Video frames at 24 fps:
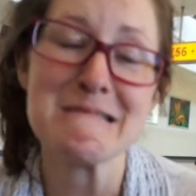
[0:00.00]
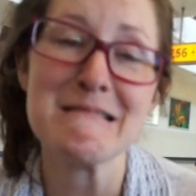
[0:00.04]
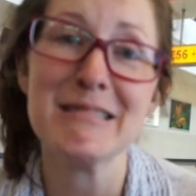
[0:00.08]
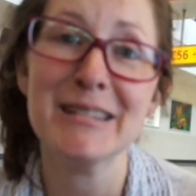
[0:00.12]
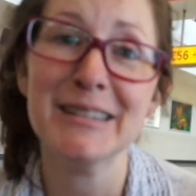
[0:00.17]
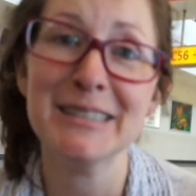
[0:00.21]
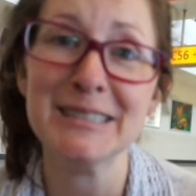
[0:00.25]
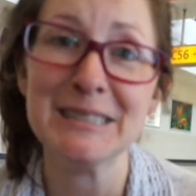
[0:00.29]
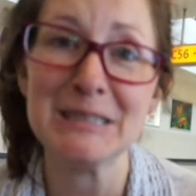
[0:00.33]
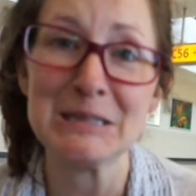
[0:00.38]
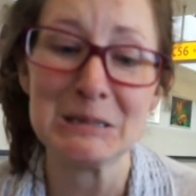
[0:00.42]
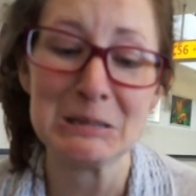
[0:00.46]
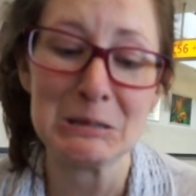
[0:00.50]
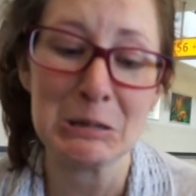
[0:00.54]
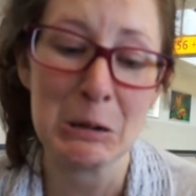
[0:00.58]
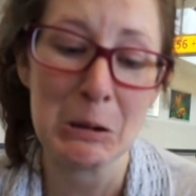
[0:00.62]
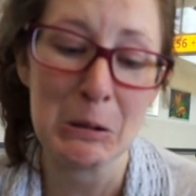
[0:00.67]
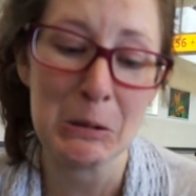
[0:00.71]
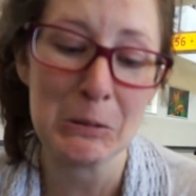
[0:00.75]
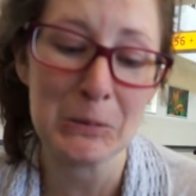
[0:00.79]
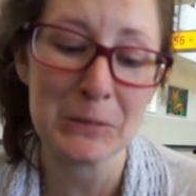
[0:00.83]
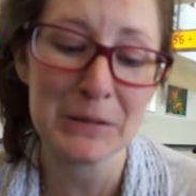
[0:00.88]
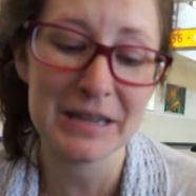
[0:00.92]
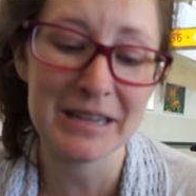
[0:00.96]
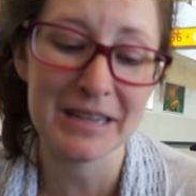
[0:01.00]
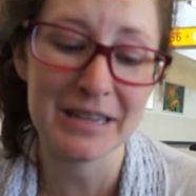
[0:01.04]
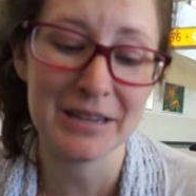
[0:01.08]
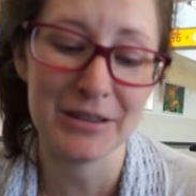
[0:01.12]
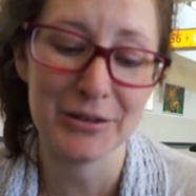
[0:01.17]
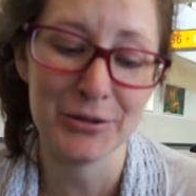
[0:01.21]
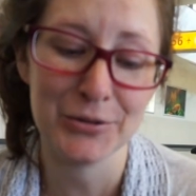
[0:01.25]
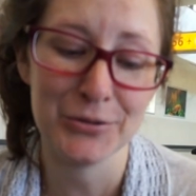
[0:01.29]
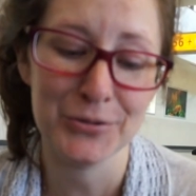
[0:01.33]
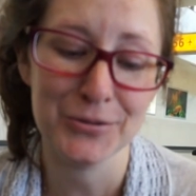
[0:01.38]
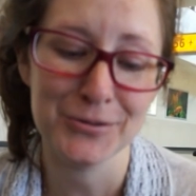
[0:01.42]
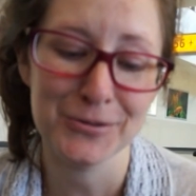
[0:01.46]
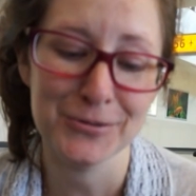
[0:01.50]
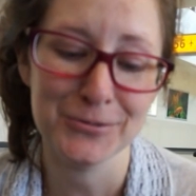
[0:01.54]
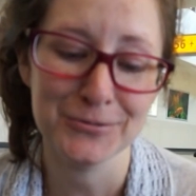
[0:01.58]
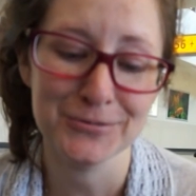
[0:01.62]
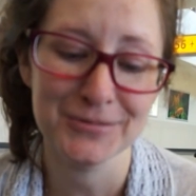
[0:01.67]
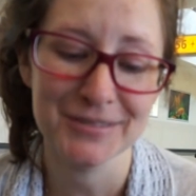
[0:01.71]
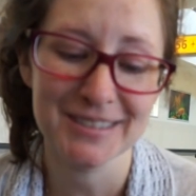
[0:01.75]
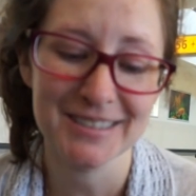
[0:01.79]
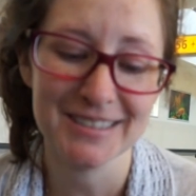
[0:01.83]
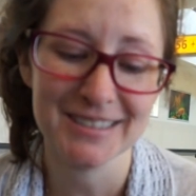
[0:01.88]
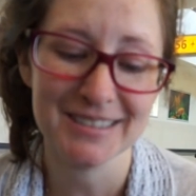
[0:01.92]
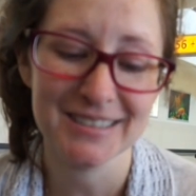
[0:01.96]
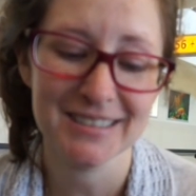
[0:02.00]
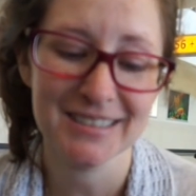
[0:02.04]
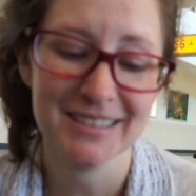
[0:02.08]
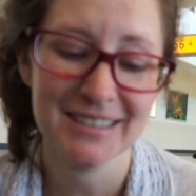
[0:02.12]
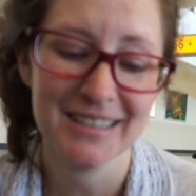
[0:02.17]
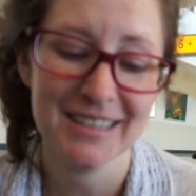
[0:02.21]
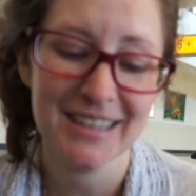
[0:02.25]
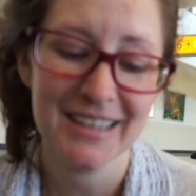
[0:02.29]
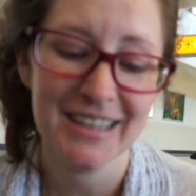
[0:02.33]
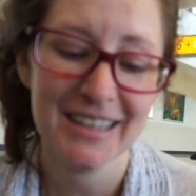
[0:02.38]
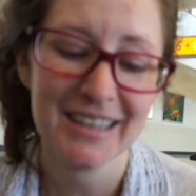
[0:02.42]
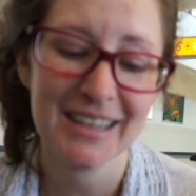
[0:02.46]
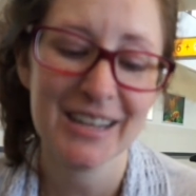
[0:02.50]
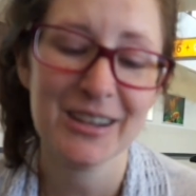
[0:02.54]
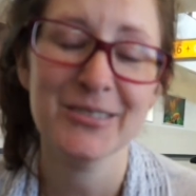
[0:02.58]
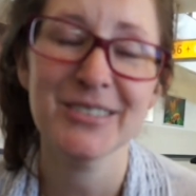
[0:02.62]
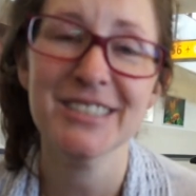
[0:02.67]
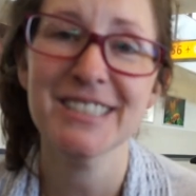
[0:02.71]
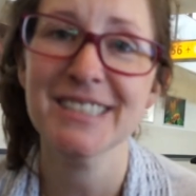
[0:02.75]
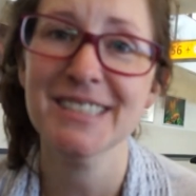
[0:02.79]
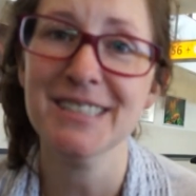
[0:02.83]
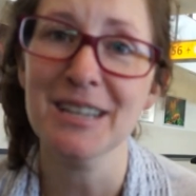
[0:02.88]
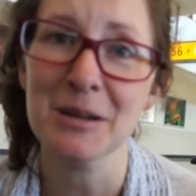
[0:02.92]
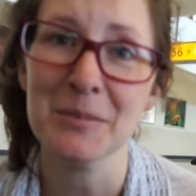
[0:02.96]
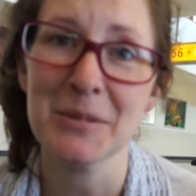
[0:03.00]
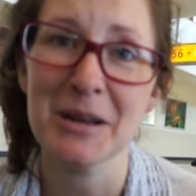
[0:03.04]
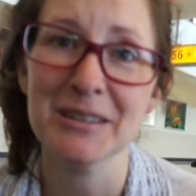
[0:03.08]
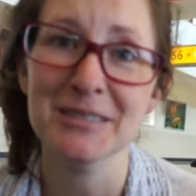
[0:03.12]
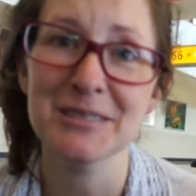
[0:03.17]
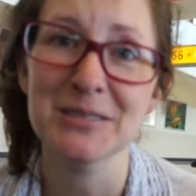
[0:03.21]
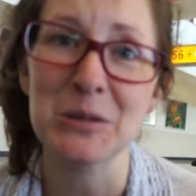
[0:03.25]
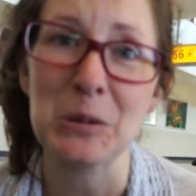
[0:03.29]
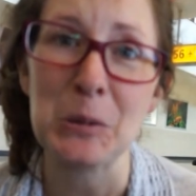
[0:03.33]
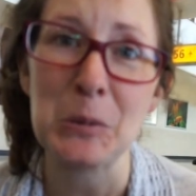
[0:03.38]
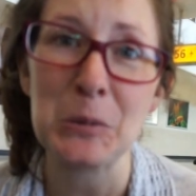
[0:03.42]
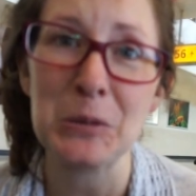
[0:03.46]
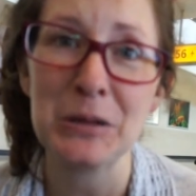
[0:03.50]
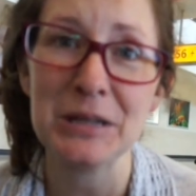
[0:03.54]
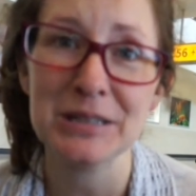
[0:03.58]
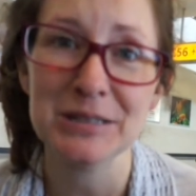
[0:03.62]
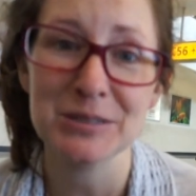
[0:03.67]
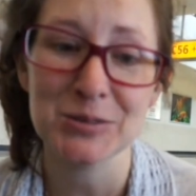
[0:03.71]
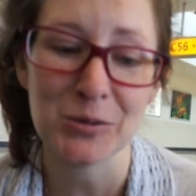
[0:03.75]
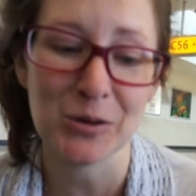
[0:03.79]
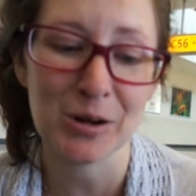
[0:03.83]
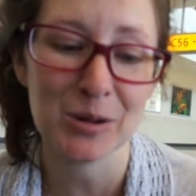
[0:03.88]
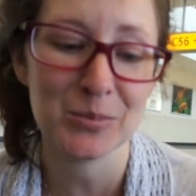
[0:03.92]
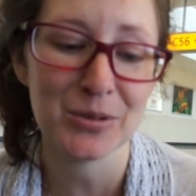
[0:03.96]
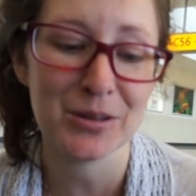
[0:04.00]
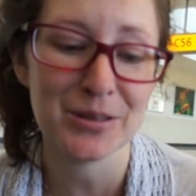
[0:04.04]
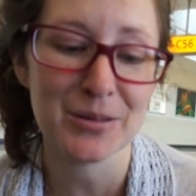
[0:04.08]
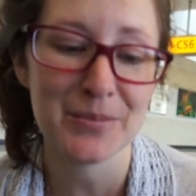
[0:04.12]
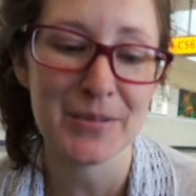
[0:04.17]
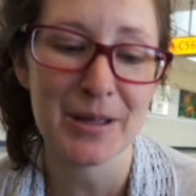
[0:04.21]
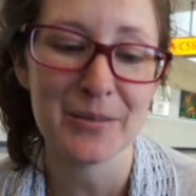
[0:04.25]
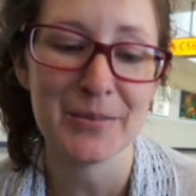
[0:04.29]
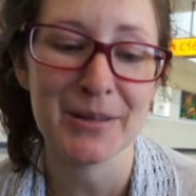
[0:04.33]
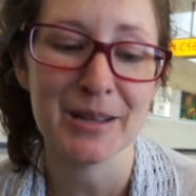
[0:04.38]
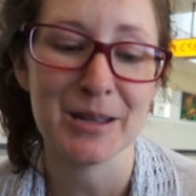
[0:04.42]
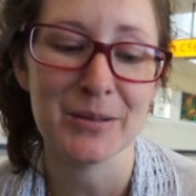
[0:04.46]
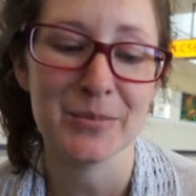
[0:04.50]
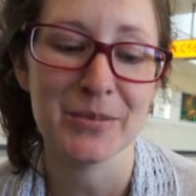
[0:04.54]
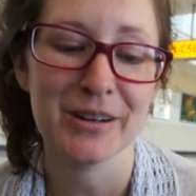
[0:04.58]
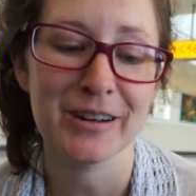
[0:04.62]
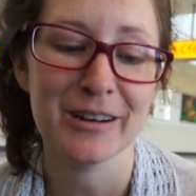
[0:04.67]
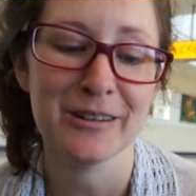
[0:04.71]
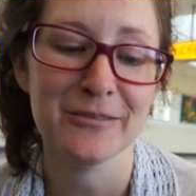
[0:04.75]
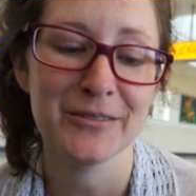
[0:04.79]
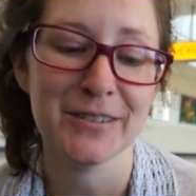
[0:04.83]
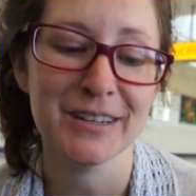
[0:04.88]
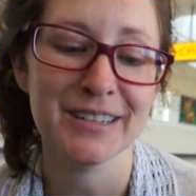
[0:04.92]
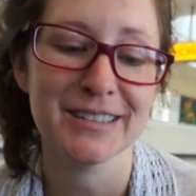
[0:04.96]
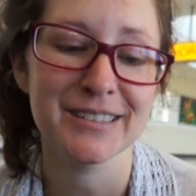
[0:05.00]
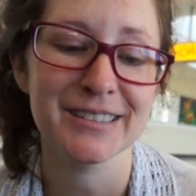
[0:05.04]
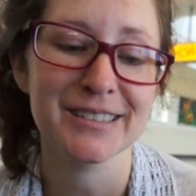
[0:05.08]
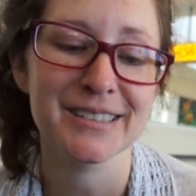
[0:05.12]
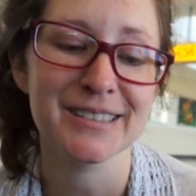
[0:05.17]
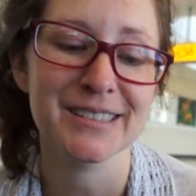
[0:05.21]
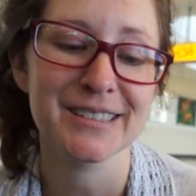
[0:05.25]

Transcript: It's so cute. I'm just talking about how totally adorable the baby hippogriff is.